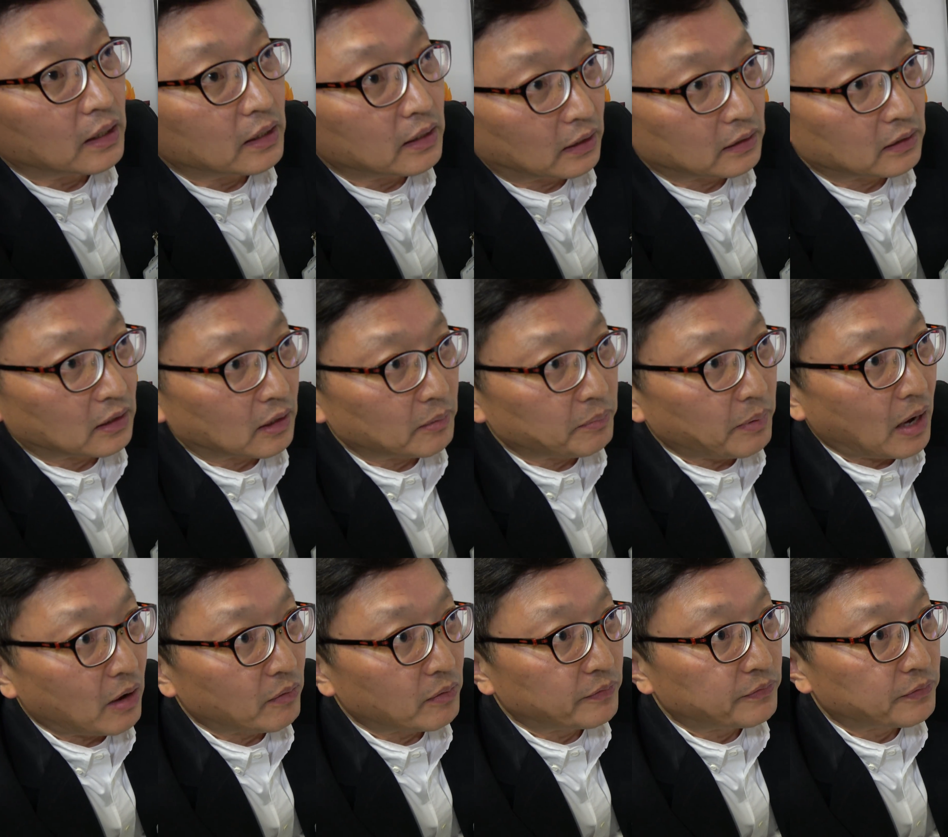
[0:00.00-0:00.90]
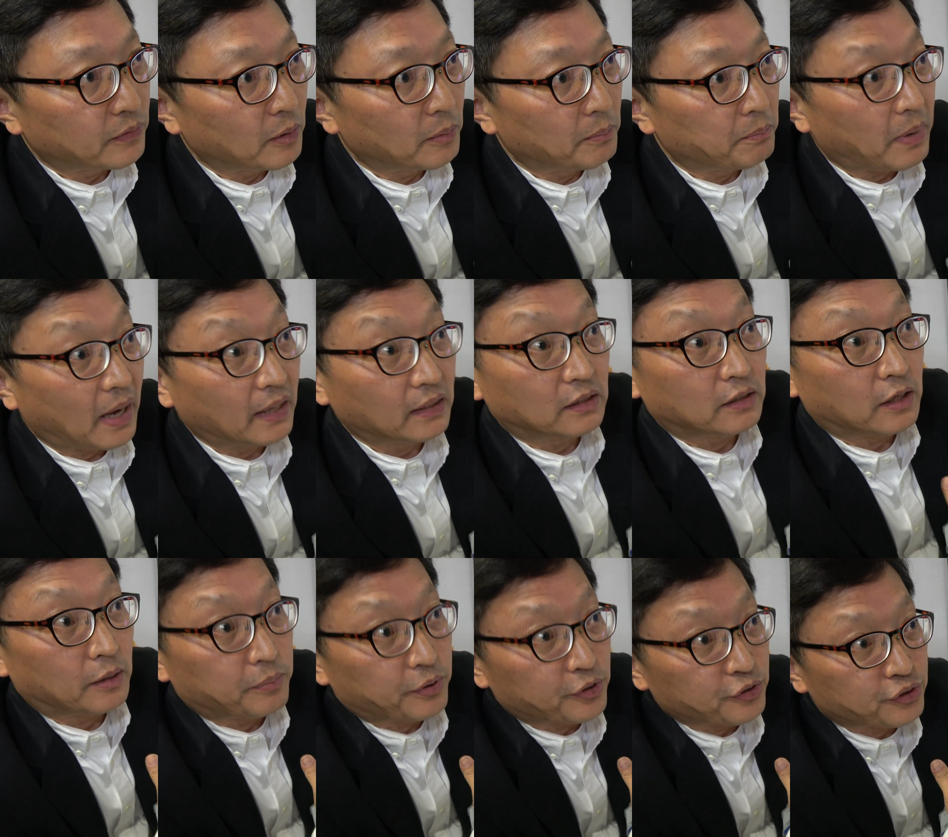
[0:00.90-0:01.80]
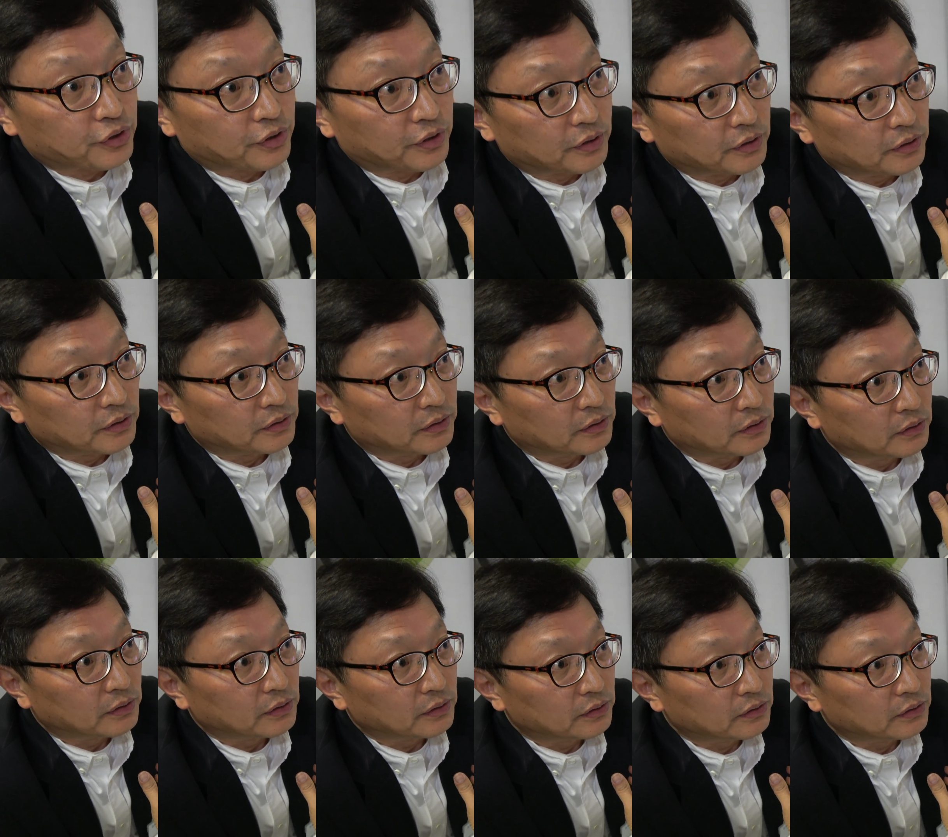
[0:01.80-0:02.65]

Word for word: electrical power from body temperature. Okay.